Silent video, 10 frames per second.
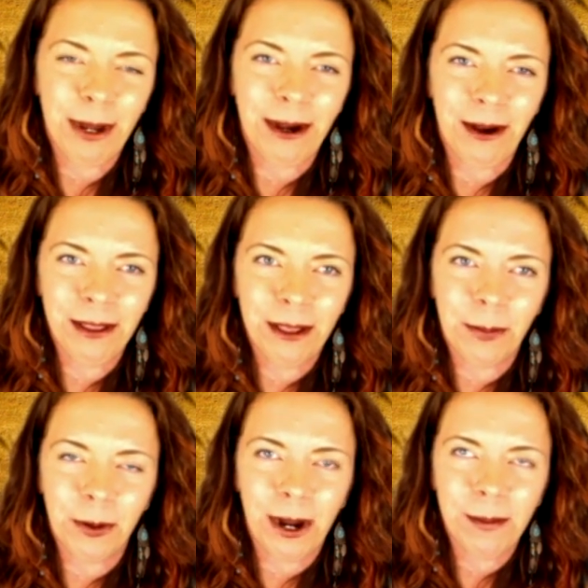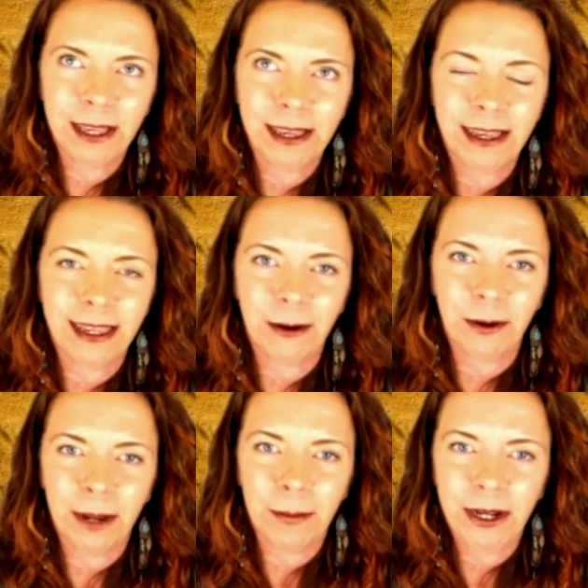all of the promises that are
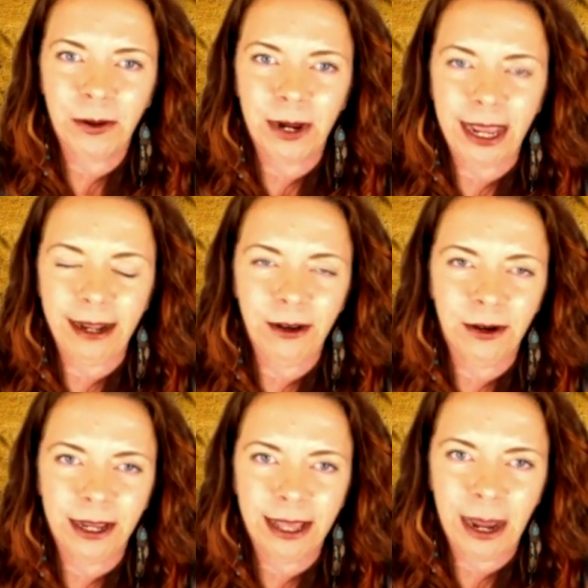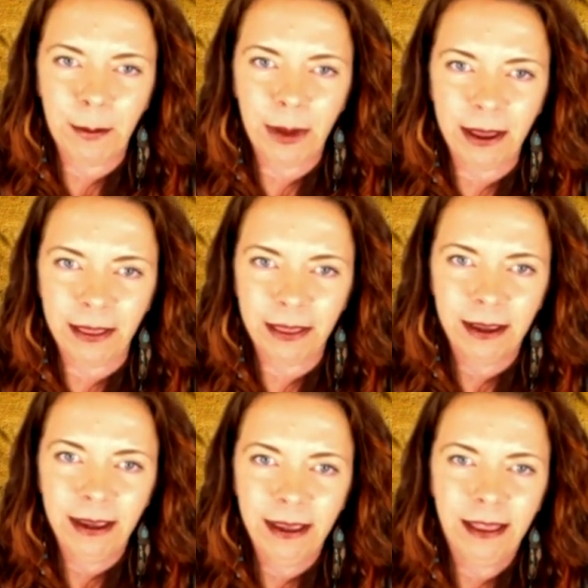coming to a head during that month
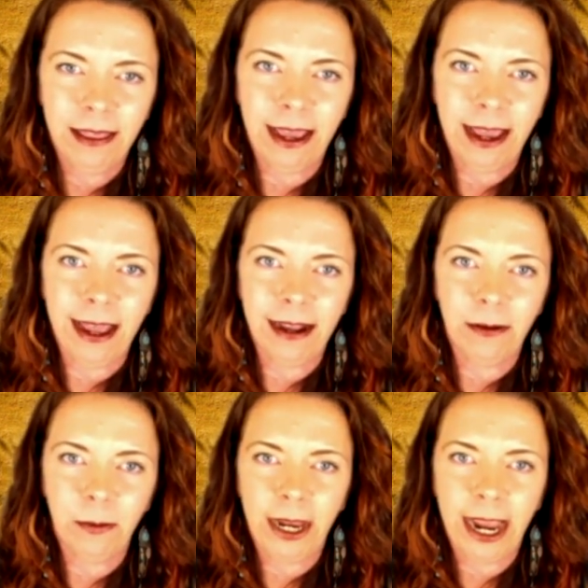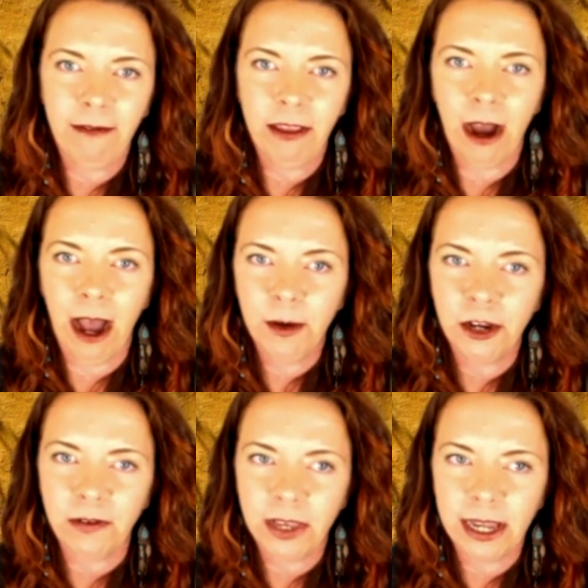that we have the option
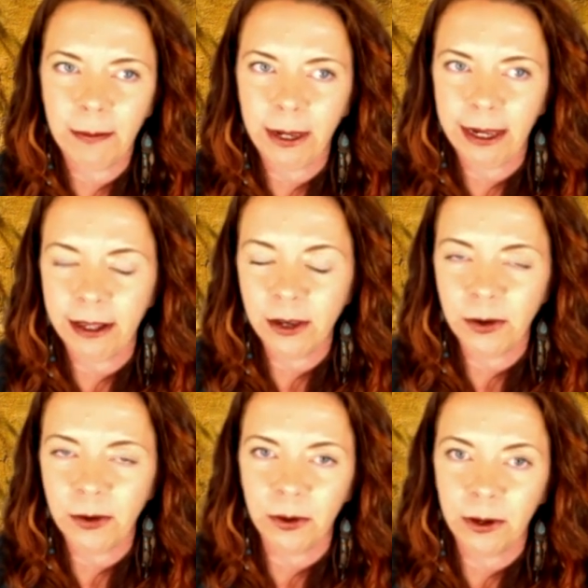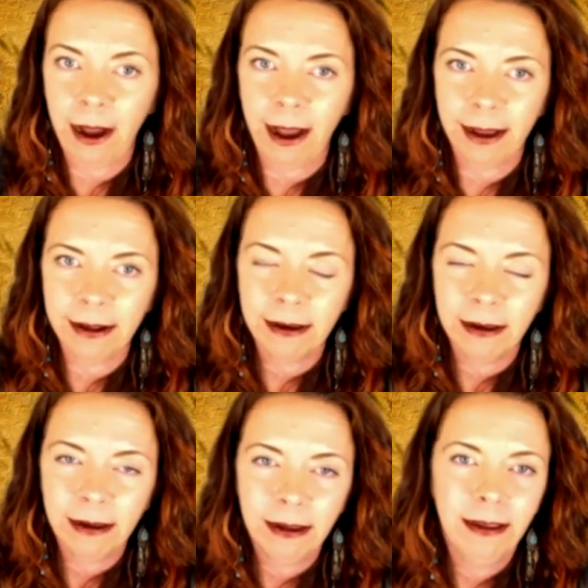of stepping into or not.
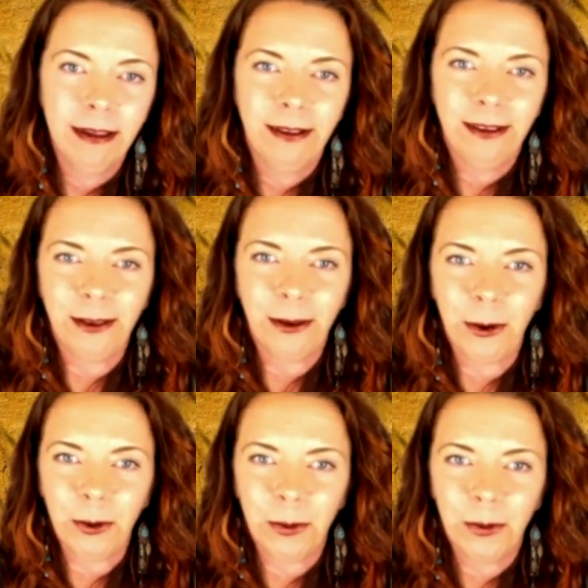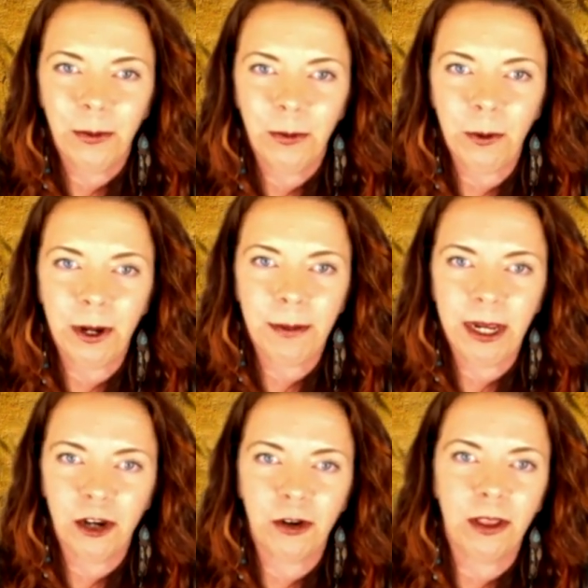So we want to make
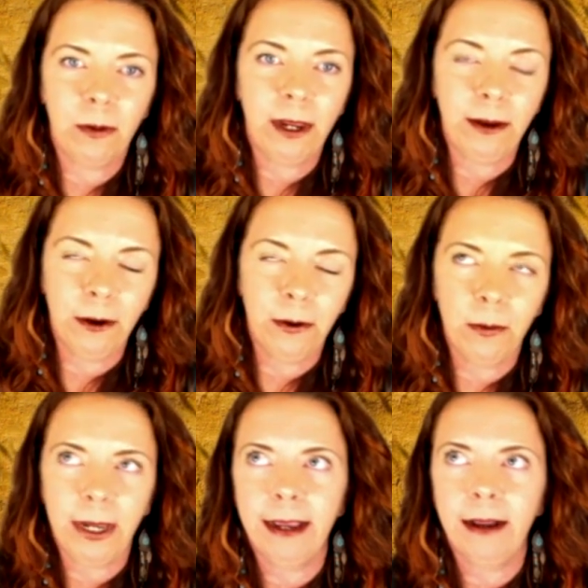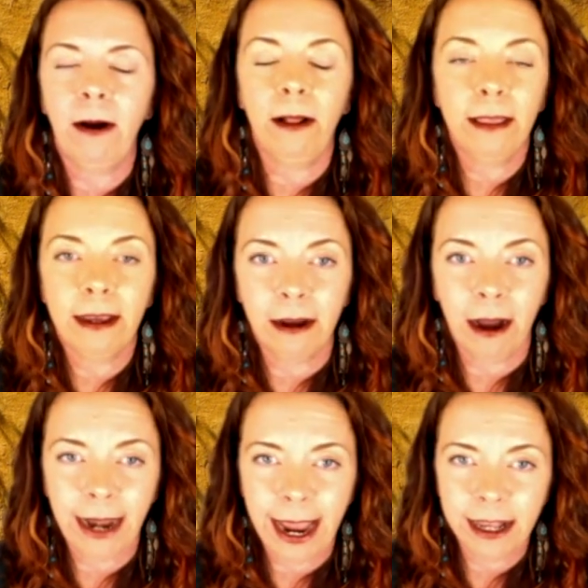sure that we go and we get all of that God
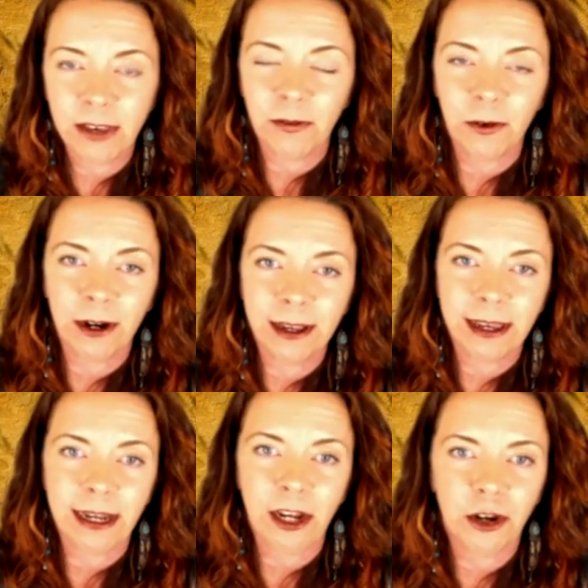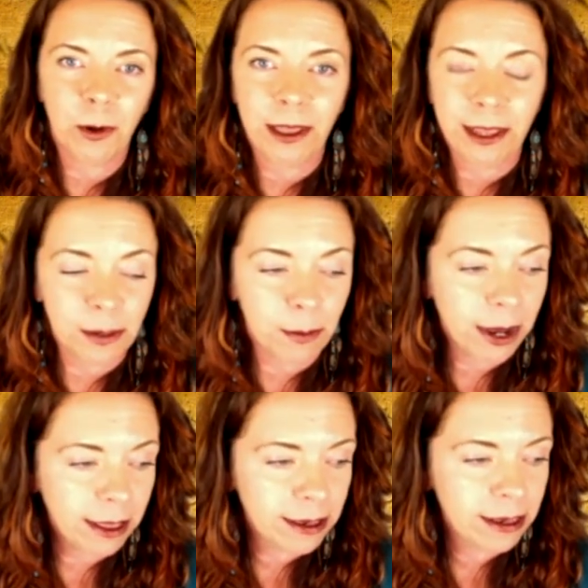has for us in each one of these
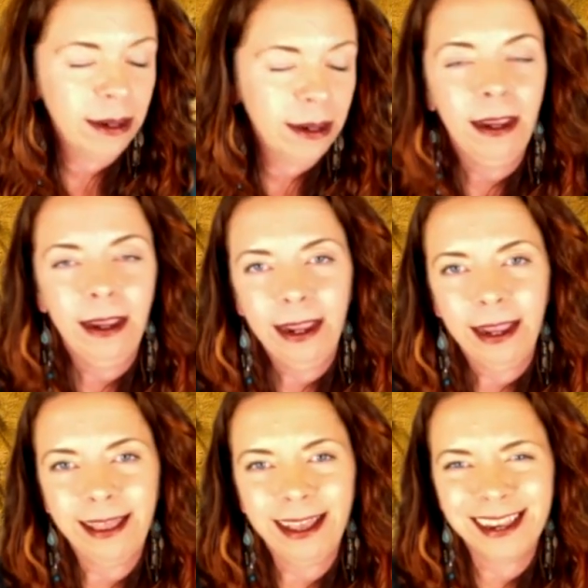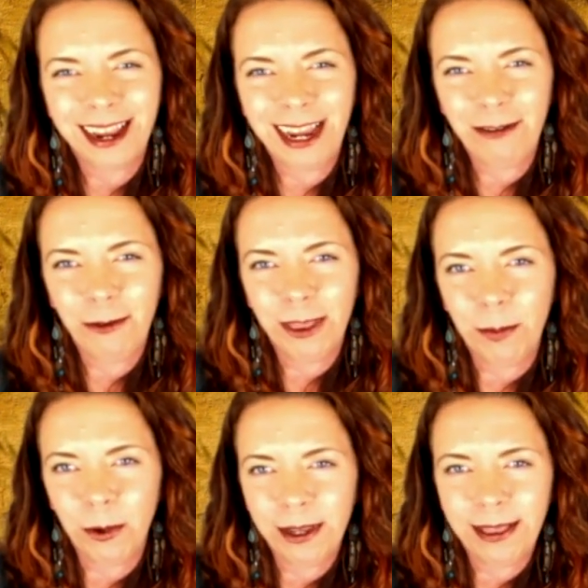months. And that's kind of what the
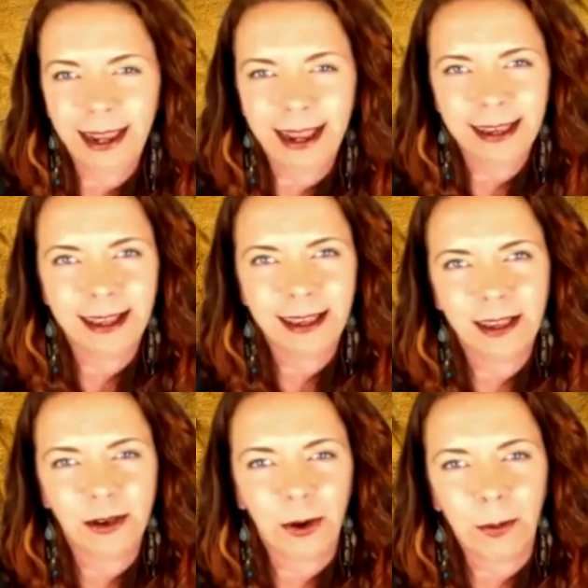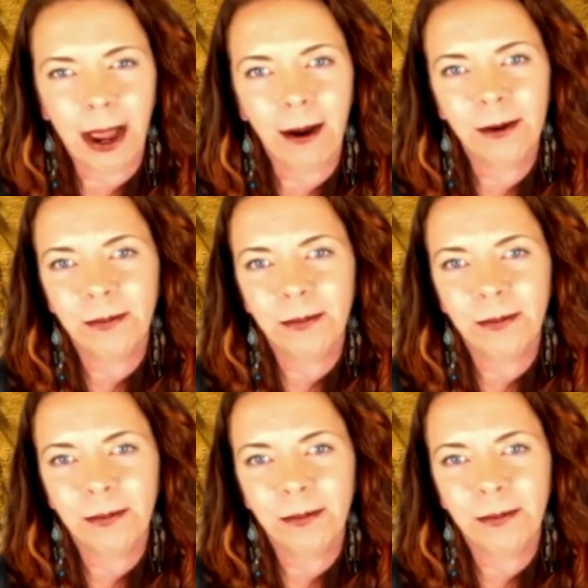book and the essences are about.